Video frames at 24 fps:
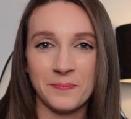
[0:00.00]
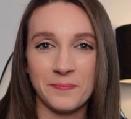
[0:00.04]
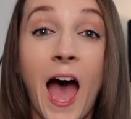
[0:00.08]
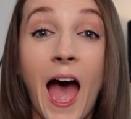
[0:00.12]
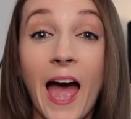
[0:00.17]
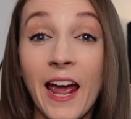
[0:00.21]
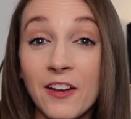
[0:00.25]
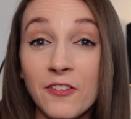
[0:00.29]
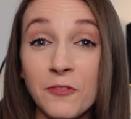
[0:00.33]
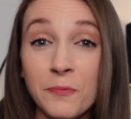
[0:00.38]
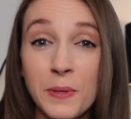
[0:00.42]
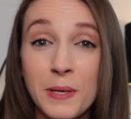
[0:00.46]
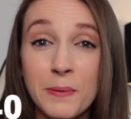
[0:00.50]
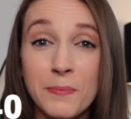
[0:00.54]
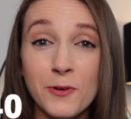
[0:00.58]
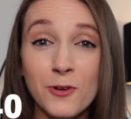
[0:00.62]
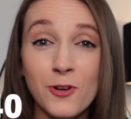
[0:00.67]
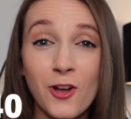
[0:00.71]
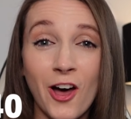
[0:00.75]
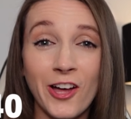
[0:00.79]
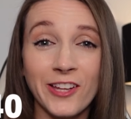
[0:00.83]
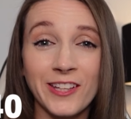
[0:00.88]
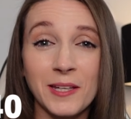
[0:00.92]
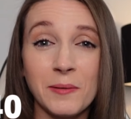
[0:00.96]
I have people
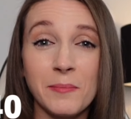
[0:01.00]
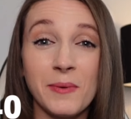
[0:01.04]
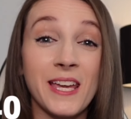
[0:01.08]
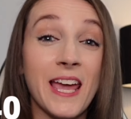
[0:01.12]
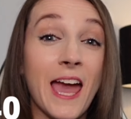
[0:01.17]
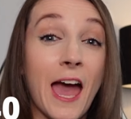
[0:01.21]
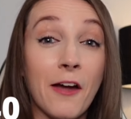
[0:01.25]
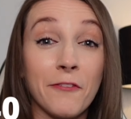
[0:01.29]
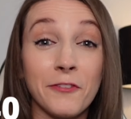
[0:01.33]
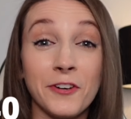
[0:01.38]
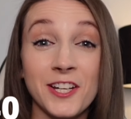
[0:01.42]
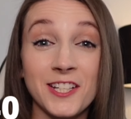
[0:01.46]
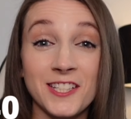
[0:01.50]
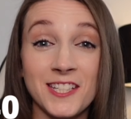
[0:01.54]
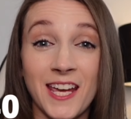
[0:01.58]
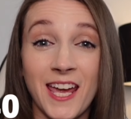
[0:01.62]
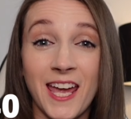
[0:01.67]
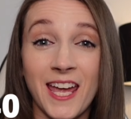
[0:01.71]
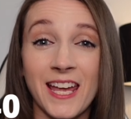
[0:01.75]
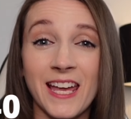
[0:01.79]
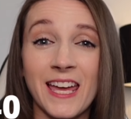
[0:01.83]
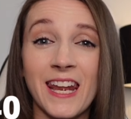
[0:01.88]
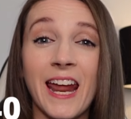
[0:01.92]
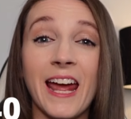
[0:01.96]
calling me every
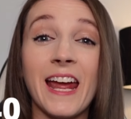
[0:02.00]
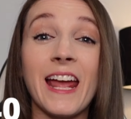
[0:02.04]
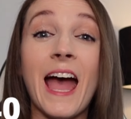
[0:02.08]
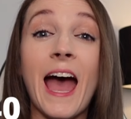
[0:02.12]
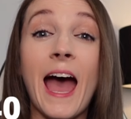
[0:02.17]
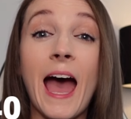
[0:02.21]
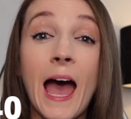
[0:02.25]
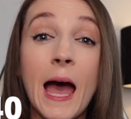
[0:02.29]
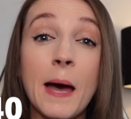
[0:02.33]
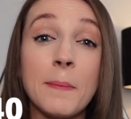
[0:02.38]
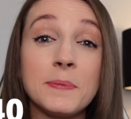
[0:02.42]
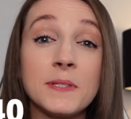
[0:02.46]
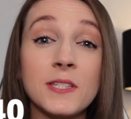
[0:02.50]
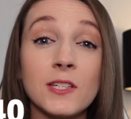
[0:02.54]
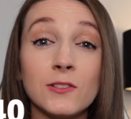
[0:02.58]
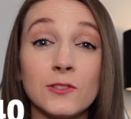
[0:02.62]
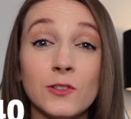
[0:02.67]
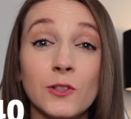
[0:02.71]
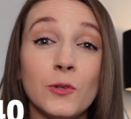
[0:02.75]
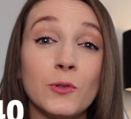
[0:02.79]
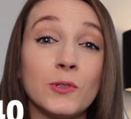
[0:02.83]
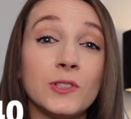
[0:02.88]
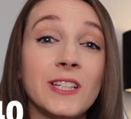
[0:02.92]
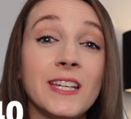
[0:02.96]
day, and I
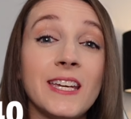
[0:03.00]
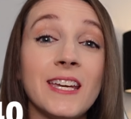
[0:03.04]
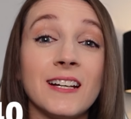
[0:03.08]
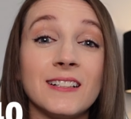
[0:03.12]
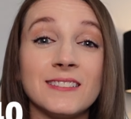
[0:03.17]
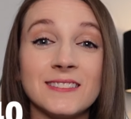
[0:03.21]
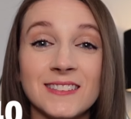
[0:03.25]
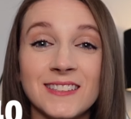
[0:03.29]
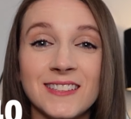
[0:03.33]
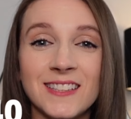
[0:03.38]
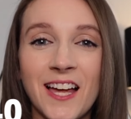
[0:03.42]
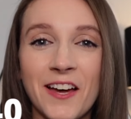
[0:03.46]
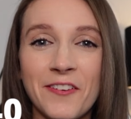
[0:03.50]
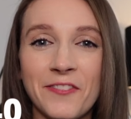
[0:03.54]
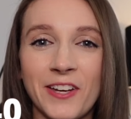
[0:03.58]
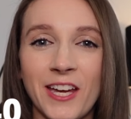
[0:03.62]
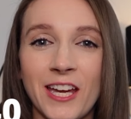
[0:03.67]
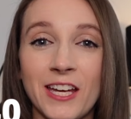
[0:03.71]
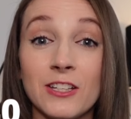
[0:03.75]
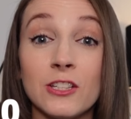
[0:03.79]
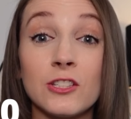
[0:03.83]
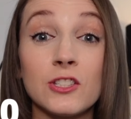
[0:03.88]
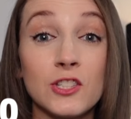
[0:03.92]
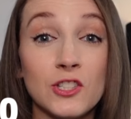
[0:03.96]
absolutely love
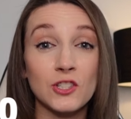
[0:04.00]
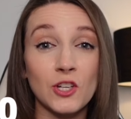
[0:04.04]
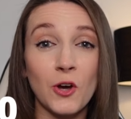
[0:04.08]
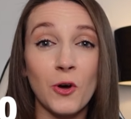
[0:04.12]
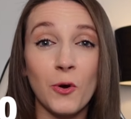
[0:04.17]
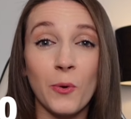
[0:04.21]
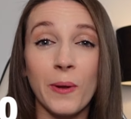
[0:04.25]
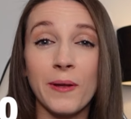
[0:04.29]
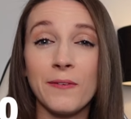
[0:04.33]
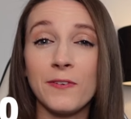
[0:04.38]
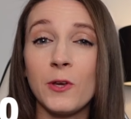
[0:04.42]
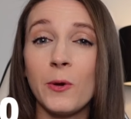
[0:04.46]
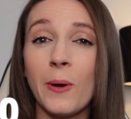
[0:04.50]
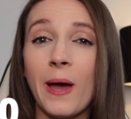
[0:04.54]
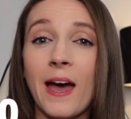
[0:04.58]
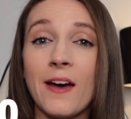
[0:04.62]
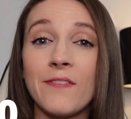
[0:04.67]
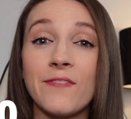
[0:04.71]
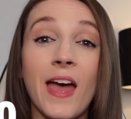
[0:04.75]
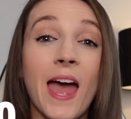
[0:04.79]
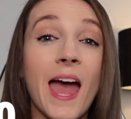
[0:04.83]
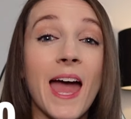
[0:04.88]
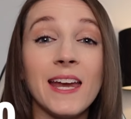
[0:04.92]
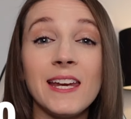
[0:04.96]
it. So if you
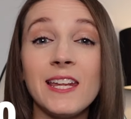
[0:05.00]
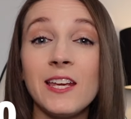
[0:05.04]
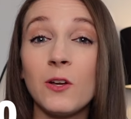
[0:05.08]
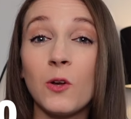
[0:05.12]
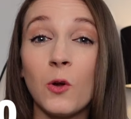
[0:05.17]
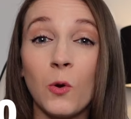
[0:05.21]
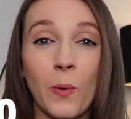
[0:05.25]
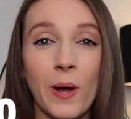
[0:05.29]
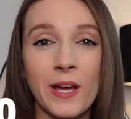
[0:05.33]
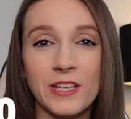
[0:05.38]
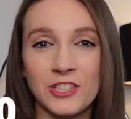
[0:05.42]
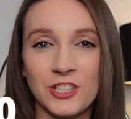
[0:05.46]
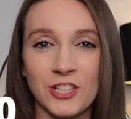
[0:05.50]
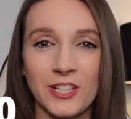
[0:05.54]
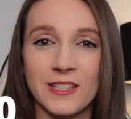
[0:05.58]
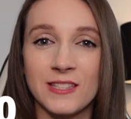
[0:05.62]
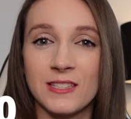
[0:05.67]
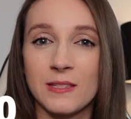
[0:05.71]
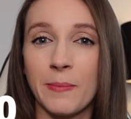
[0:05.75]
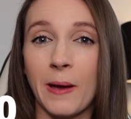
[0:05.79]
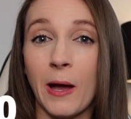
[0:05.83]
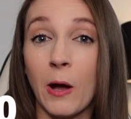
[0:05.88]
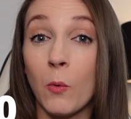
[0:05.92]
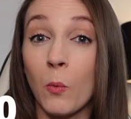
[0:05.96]
have any questions
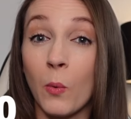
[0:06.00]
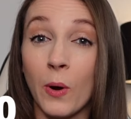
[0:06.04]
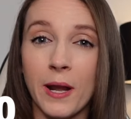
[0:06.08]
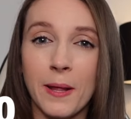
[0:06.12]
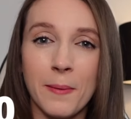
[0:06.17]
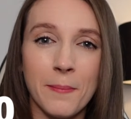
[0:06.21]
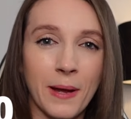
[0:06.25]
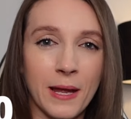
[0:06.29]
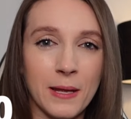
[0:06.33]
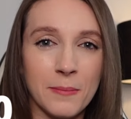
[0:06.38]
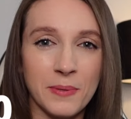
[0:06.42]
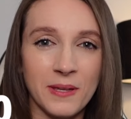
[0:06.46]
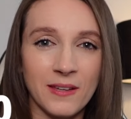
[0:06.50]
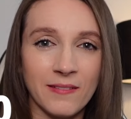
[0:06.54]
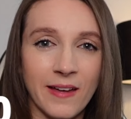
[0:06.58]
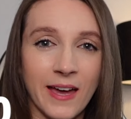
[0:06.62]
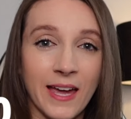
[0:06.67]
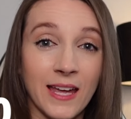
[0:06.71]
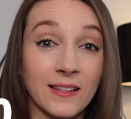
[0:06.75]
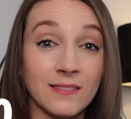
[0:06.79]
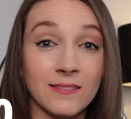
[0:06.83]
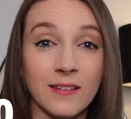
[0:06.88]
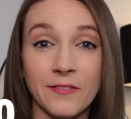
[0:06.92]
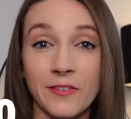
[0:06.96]
about what it might be
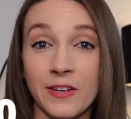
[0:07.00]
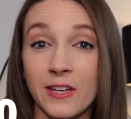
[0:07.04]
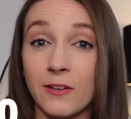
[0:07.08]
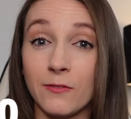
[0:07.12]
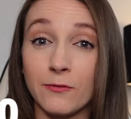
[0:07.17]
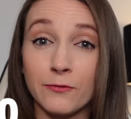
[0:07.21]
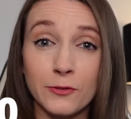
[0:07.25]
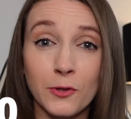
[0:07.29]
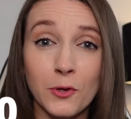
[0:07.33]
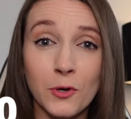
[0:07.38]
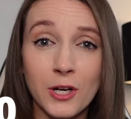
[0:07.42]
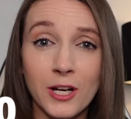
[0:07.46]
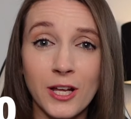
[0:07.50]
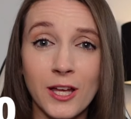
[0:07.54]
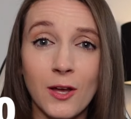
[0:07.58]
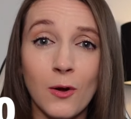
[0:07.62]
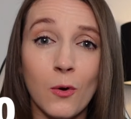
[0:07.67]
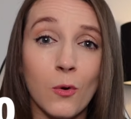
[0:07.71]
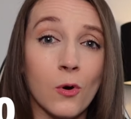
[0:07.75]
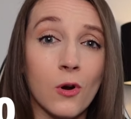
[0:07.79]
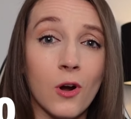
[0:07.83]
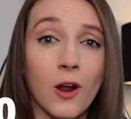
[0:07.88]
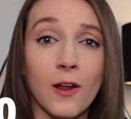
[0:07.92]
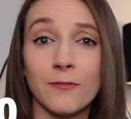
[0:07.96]
like living in Florida
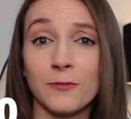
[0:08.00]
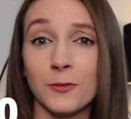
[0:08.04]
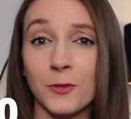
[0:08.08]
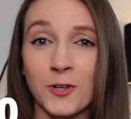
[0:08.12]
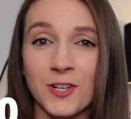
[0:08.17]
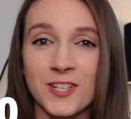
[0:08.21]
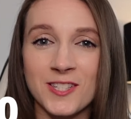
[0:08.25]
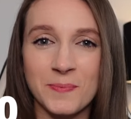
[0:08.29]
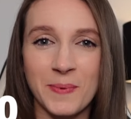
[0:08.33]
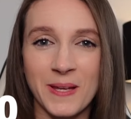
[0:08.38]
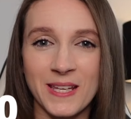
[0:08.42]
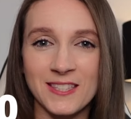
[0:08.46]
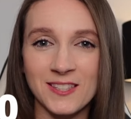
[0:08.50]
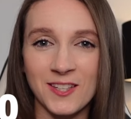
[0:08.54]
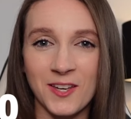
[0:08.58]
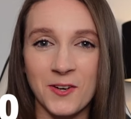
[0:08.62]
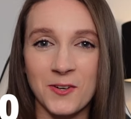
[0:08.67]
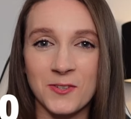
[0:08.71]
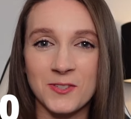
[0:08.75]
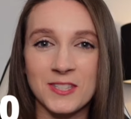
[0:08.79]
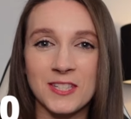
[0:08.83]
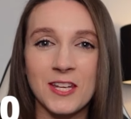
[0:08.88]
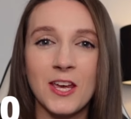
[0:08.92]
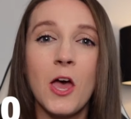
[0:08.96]
or on Florida's Space
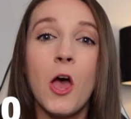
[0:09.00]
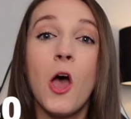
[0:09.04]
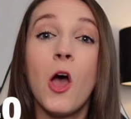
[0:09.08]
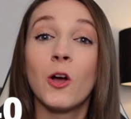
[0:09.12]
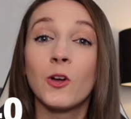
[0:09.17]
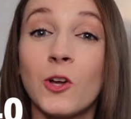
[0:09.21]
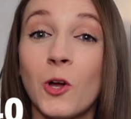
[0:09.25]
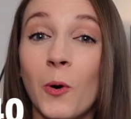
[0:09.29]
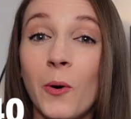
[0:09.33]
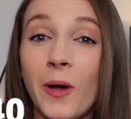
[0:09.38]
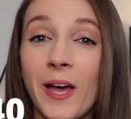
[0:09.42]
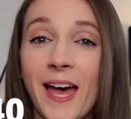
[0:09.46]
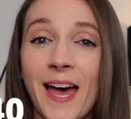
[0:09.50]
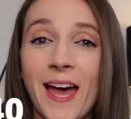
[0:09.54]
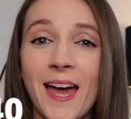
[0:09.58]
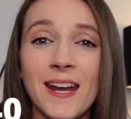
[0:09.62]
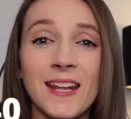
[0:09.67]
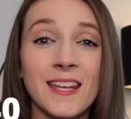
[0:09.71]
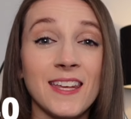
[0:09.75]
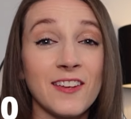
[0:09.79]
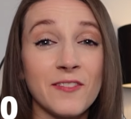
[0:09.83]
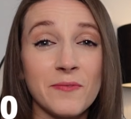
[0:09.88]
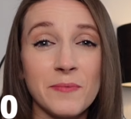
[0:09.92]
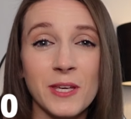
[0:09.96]
Coast, go ahead
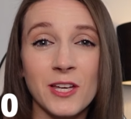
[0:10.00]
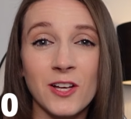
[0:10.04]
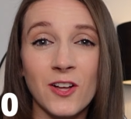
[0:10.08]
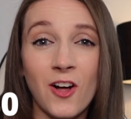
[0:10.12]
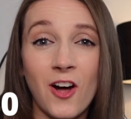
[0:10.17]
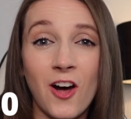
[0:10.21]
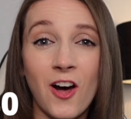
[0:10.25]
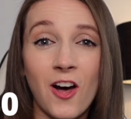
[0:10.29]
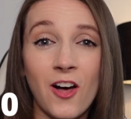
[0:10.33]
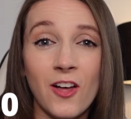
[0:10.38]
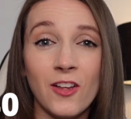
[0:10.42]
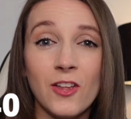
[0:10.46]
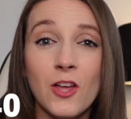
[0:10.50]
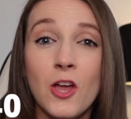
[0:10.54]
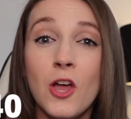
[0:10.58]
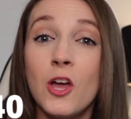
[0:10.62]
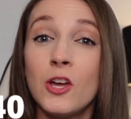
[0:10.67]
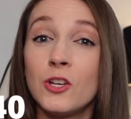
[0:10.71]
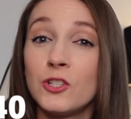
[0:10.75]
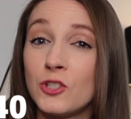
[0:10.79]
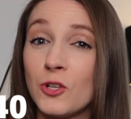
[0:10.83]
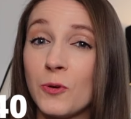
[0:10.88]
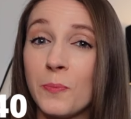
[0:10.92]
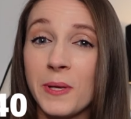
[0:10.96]
and give me a call,
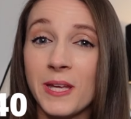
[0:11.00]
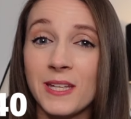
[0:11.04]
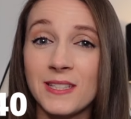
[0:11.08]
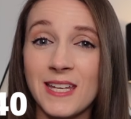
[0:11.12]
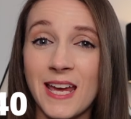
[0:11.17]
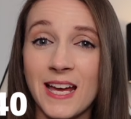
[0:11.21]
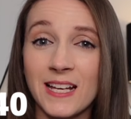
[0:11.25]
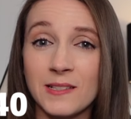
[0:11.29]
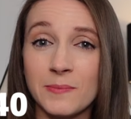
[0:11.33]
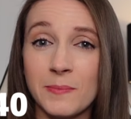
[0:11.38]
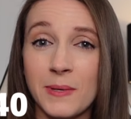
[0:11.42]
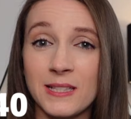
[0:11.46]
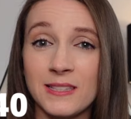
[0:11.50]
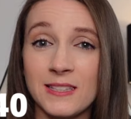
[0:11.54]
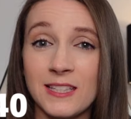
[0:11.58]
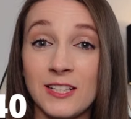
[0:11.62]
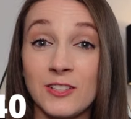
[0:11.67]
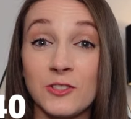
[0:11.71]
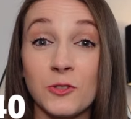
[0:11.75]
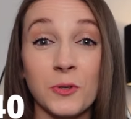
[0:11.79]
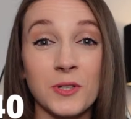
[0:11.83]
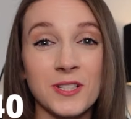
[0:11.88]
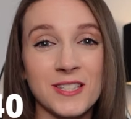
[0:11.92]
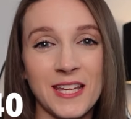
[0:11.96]
shoot me a text
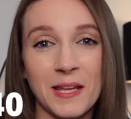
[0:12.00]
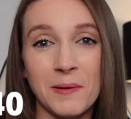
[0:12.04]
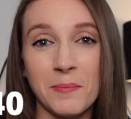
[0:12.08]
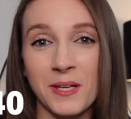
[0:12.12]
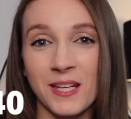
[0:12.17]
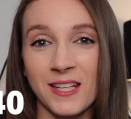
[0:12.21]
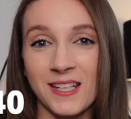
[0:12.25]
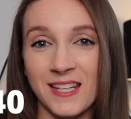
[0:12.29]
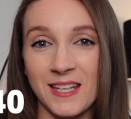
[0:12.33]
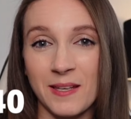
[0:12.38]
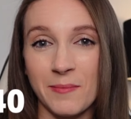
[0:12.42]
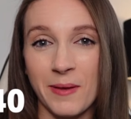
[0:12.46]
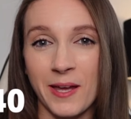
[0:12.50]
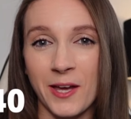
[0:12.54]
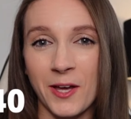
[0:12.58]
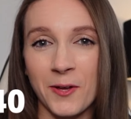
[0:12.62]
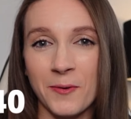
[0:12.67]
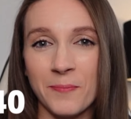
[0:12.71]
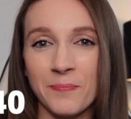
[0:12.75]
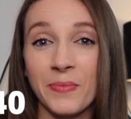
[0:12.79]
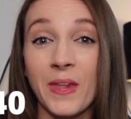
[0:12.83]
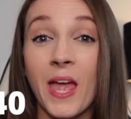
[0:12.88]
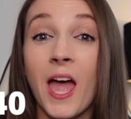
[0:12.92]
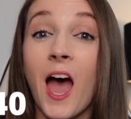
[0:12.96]
message, or send me an email.